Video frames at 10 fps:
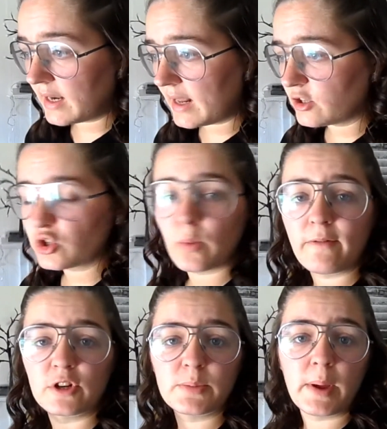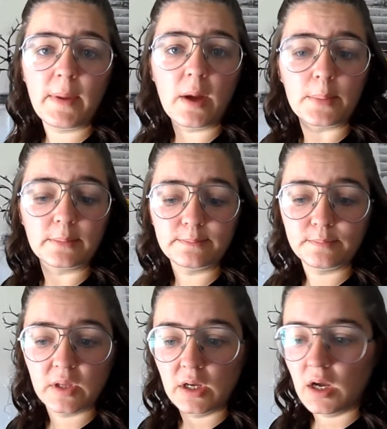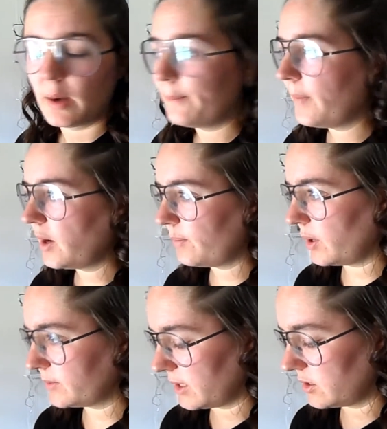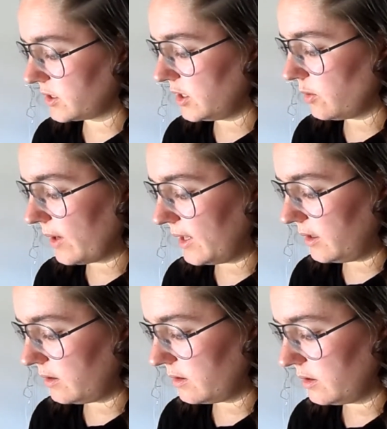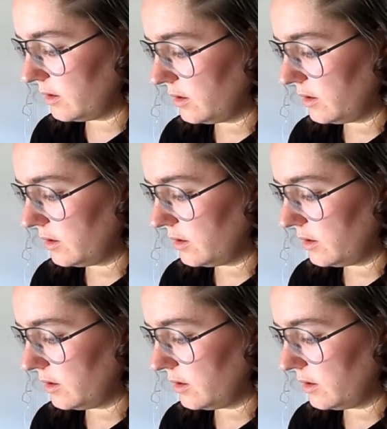And then just wait for her to pick me up. I might pop down and see Llewellyn.